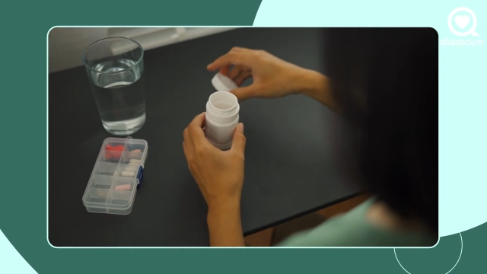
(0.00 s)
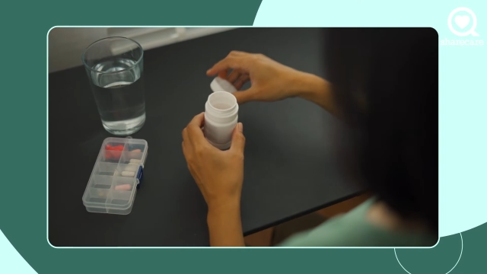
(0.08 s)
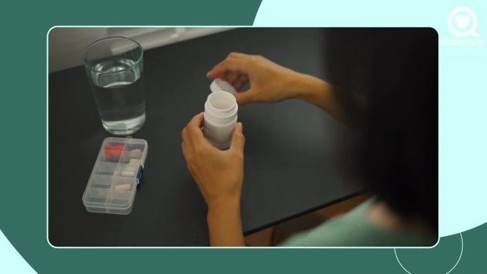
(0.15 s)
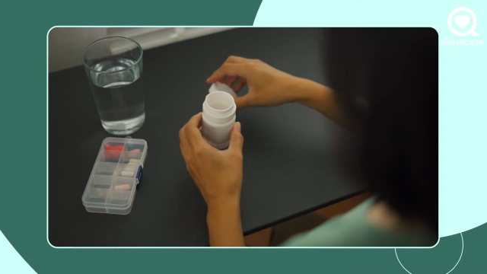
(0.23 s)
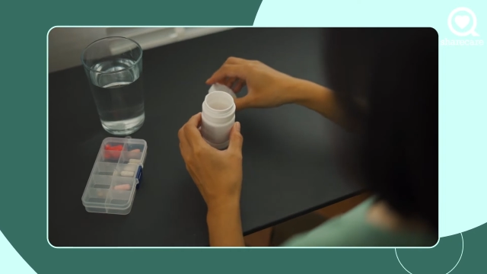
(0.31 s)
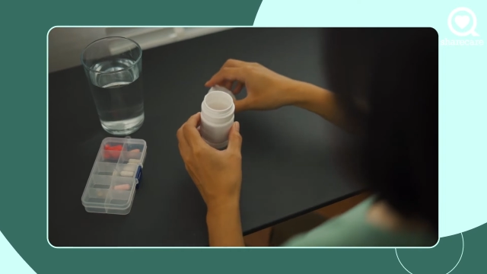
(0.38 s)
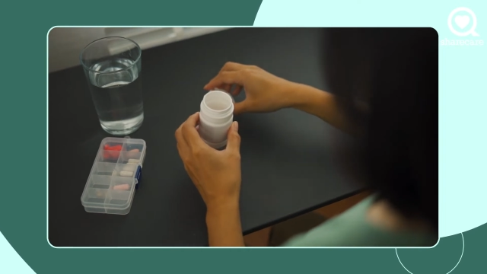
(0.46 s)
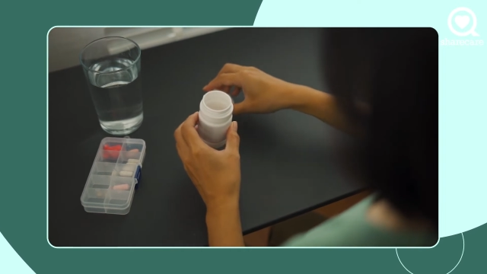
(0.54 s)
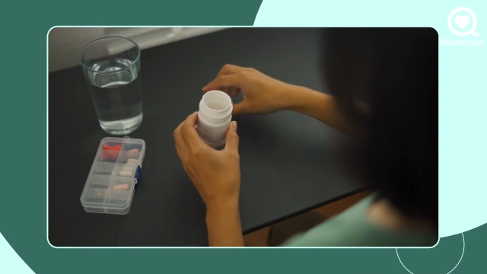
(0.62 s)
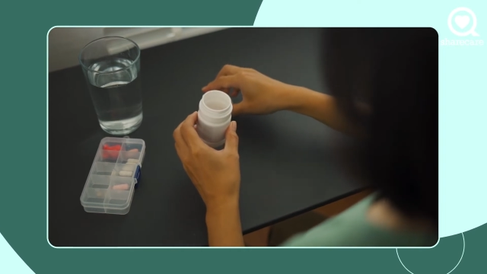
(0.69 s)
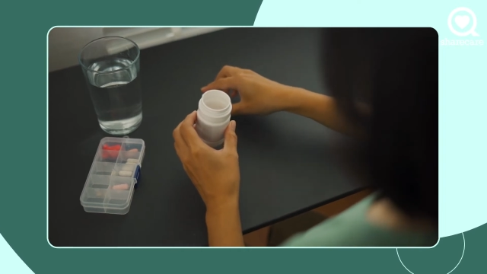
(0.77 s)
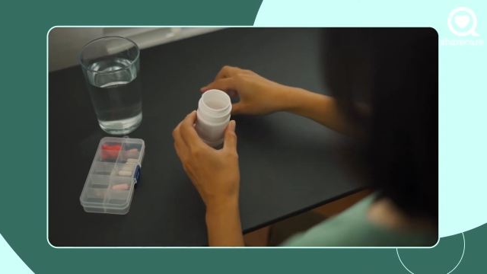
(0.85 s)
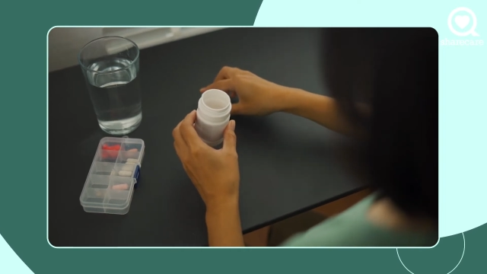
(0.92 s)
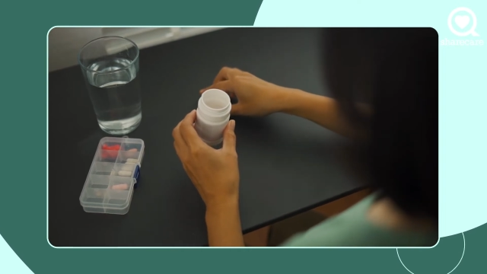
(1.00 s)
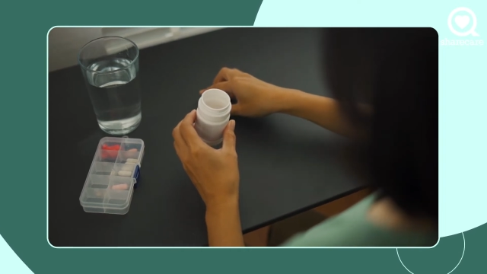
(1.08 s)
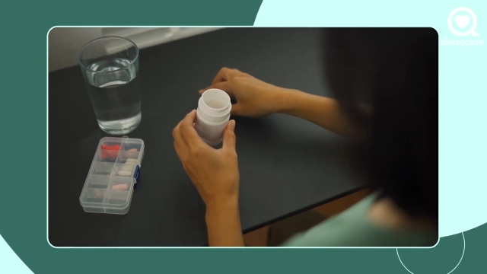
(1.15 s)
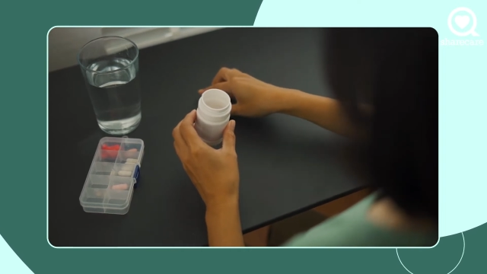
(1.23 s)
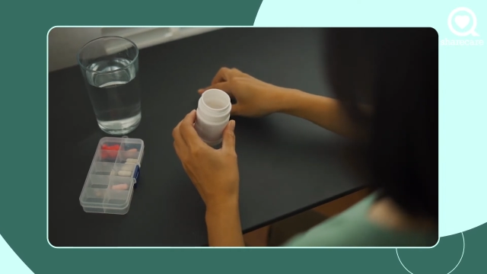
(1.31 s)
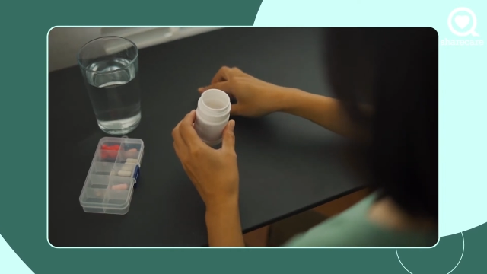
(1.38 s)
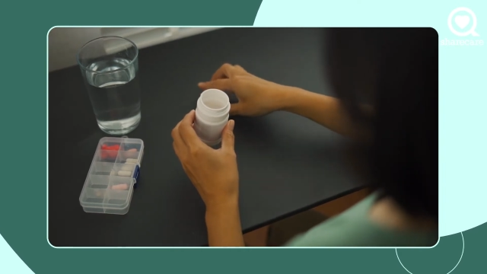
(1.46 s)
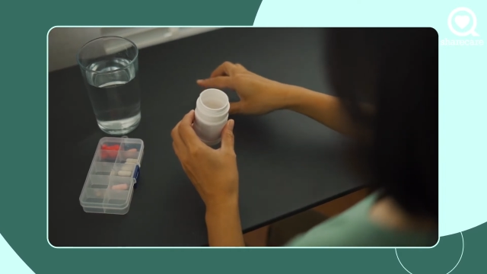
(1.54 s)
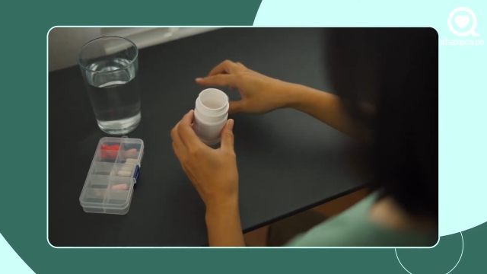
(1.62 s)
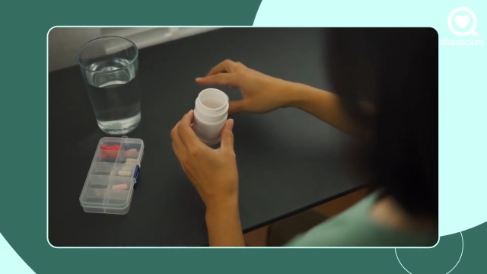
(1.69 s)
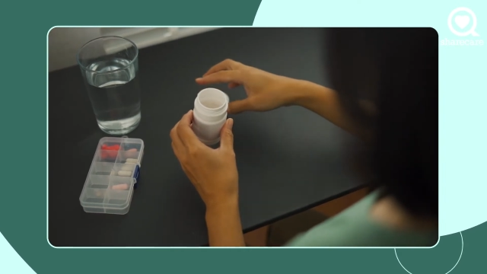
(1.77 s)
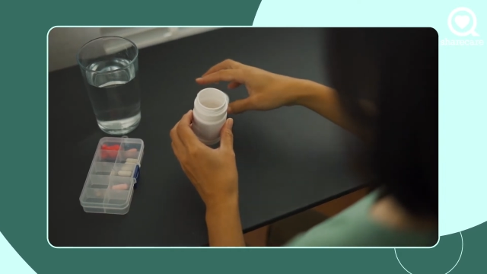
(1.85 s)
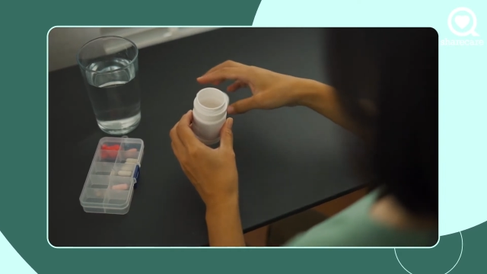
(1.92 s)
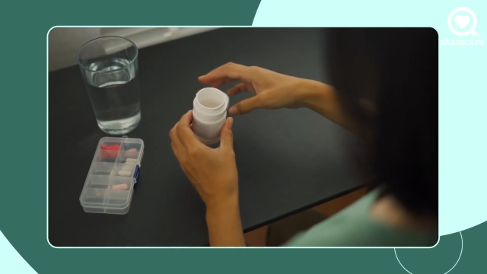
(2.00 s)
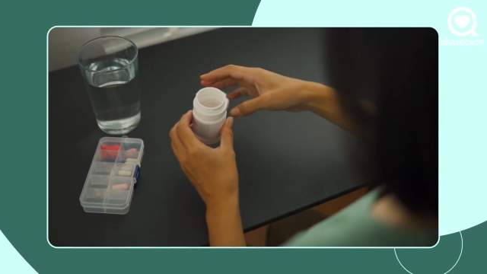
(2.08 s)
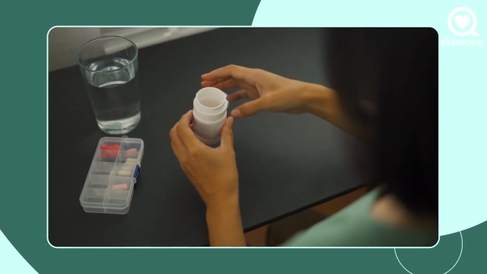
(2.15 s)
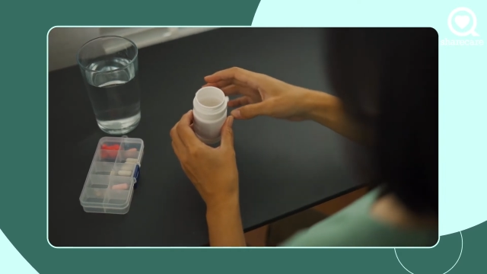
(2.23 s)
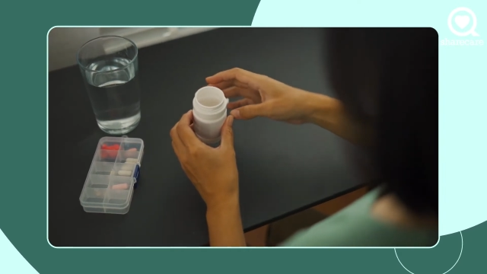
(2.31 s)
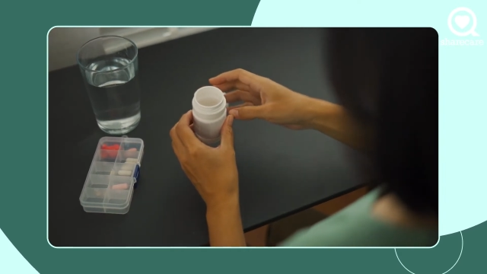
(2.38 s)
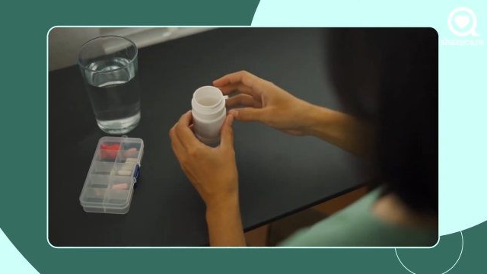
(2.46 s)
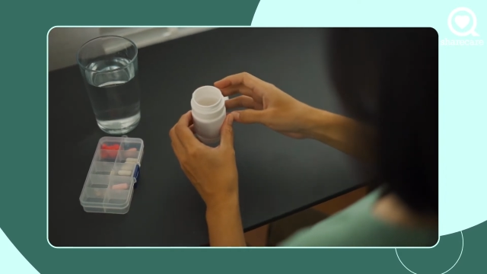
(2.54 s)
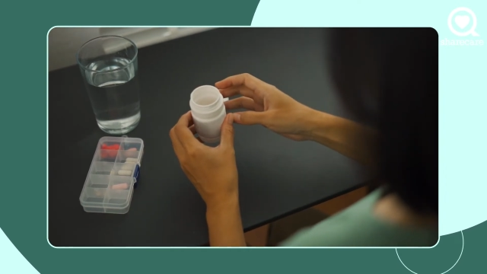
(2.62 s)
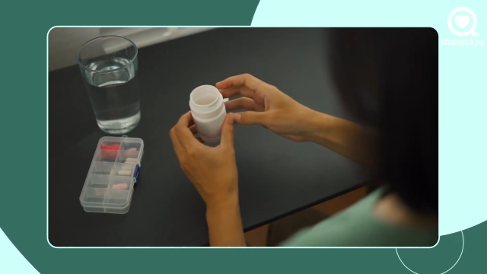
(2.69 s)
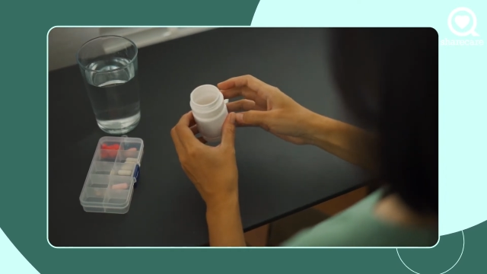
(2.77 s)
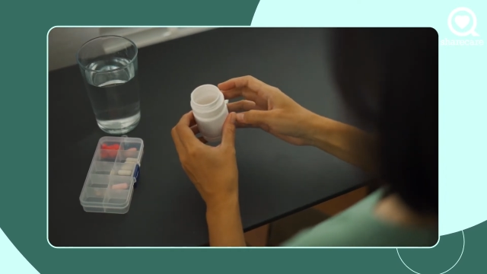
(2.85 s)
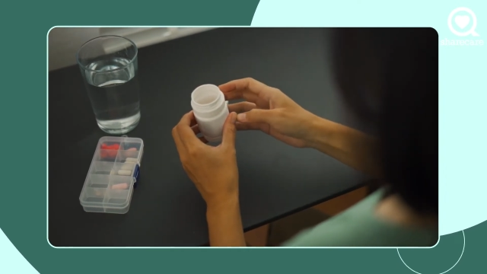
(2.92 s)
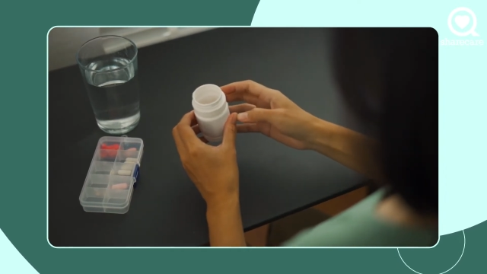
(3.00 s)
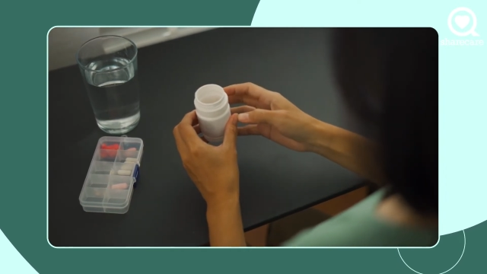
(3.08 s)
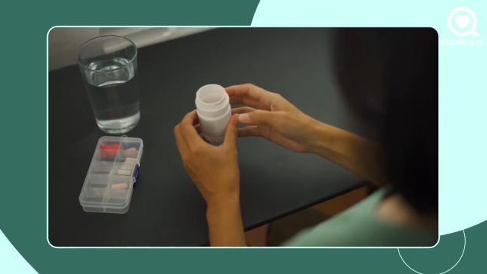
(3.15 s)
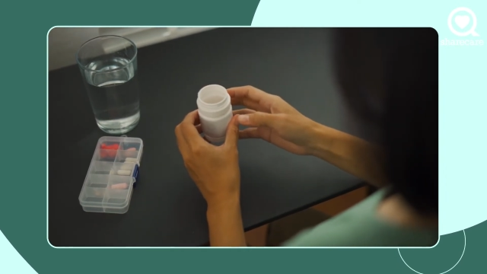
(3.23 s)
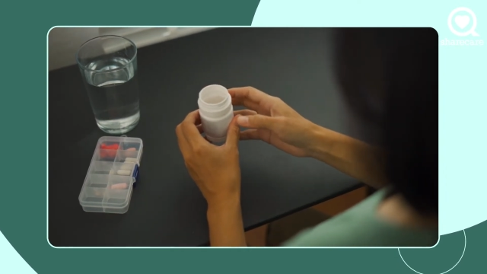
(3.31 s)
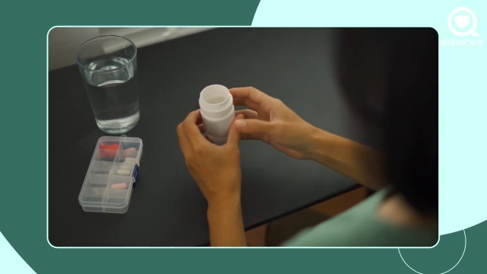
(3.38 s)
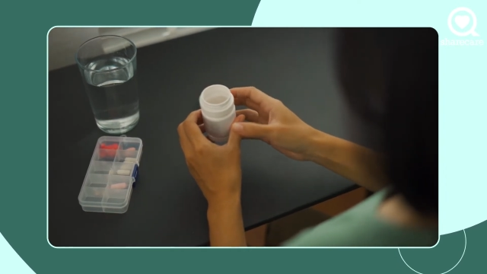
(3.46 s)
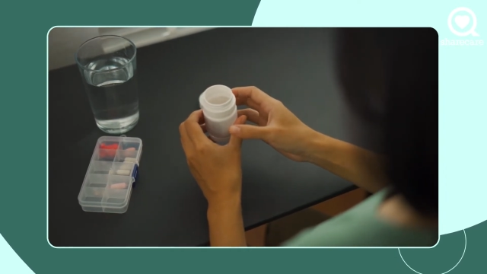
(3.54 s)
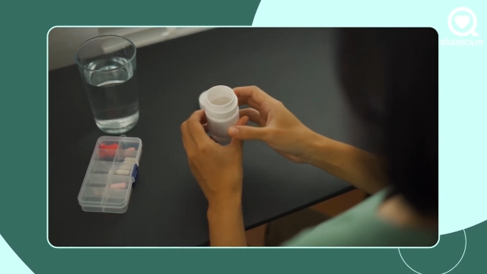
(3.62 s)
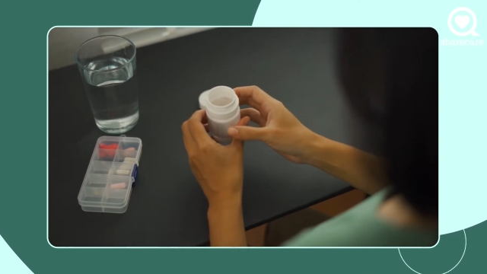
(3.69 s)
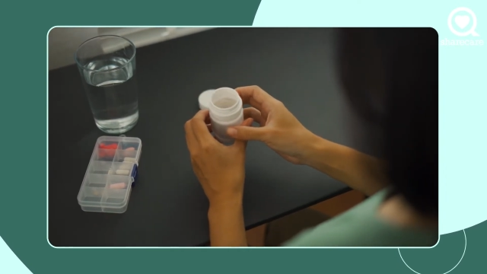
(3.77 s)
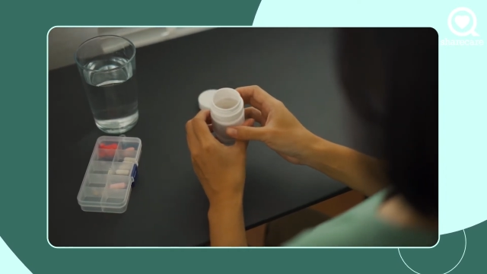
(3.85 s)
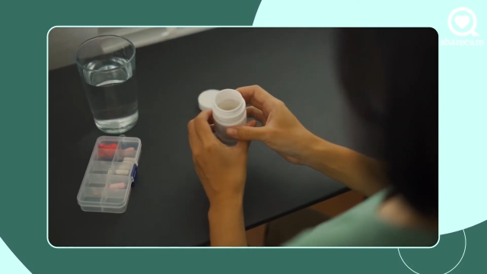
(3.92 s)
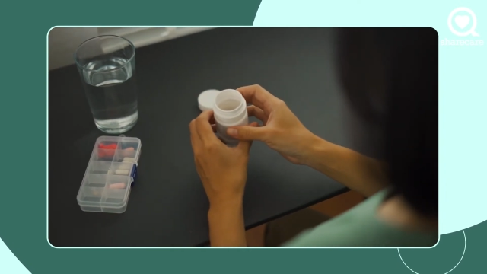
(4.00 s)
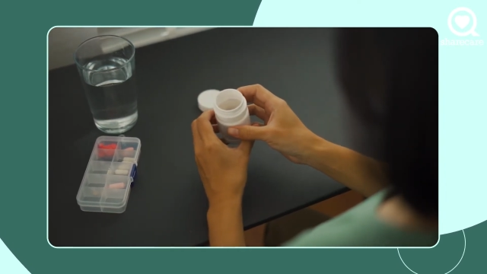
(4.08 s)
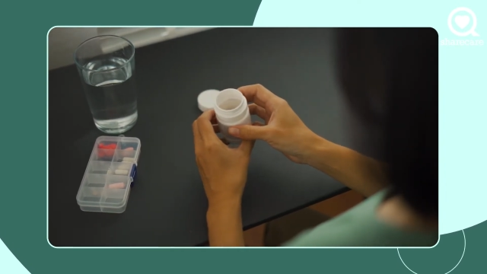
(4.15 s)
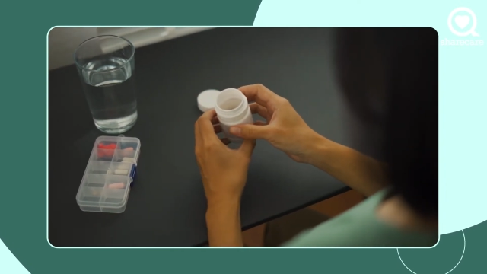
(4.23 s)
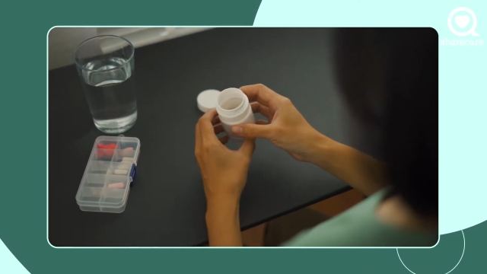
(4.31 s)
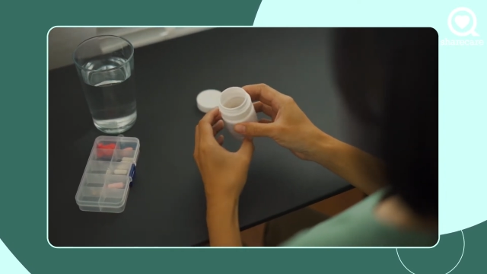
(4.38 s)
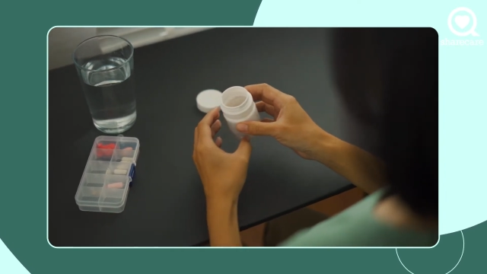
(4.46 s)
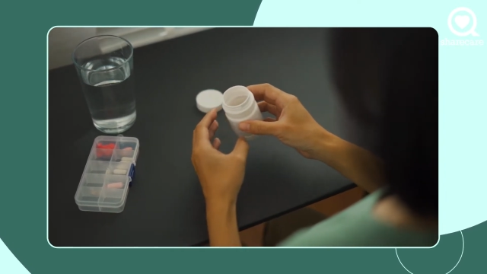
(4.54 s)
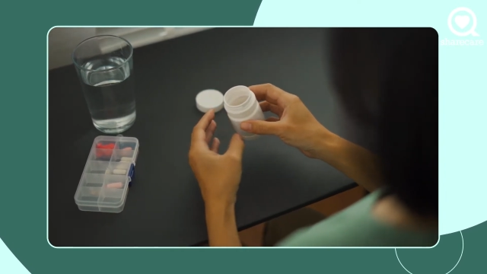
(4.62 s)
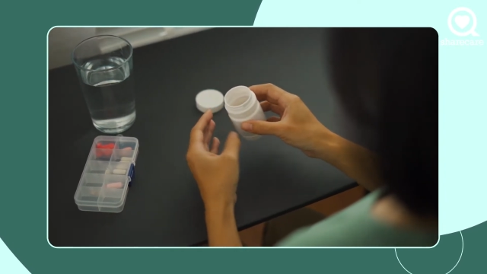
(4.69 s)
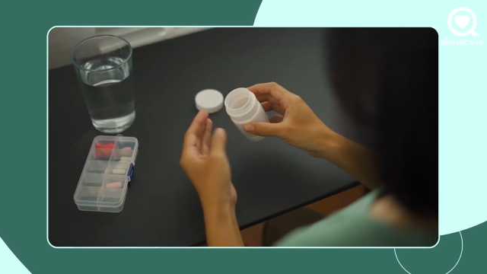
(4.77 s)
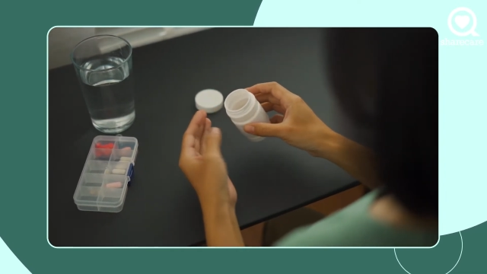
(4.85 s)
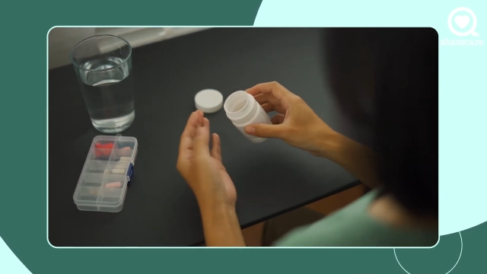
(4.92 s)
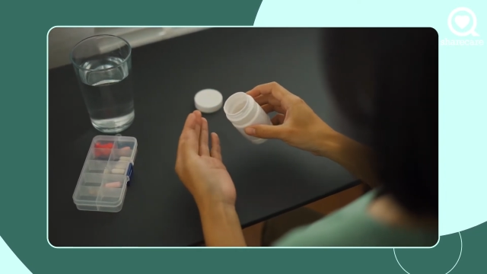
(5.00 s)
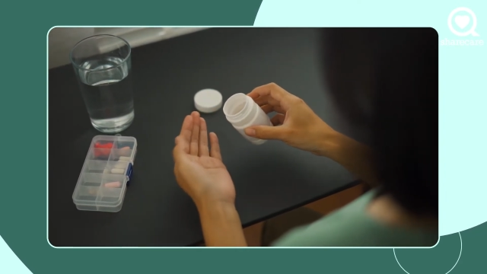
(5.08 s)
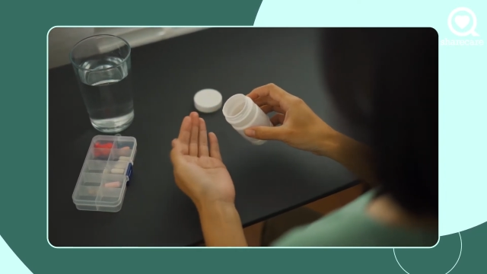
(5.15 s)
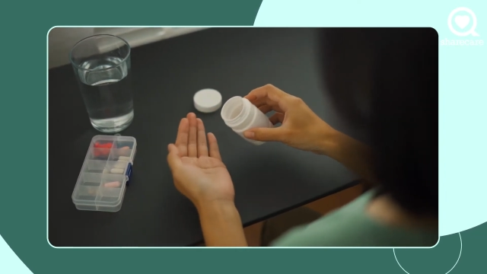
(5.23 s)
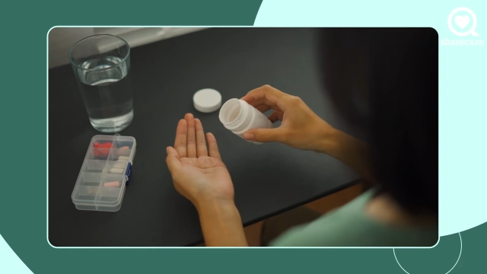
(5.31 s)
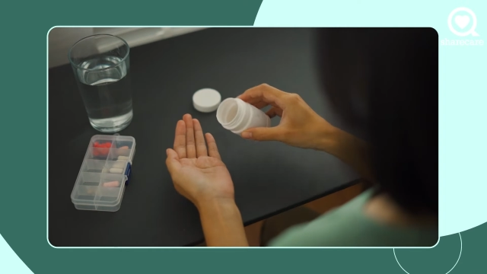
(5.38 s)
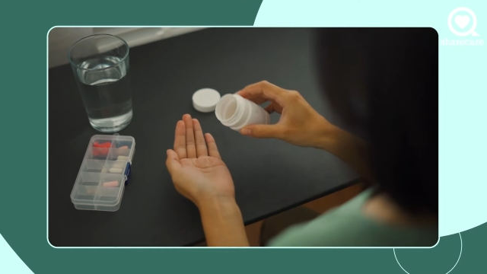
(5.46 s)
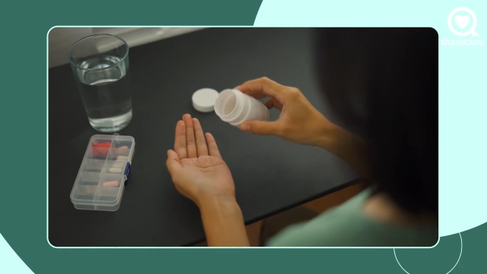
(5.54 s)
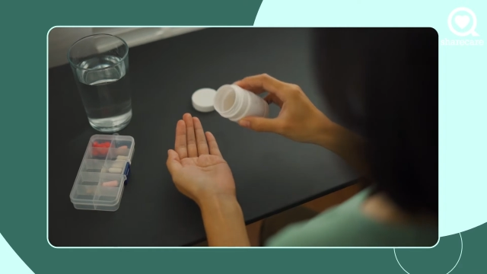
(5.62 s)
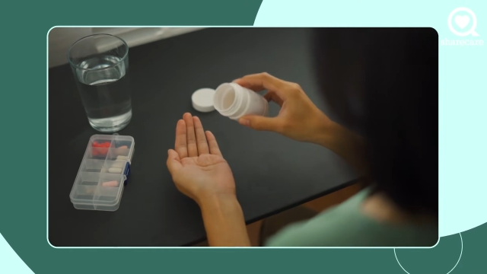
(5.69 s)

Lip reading: Nobody's mouth can be seen.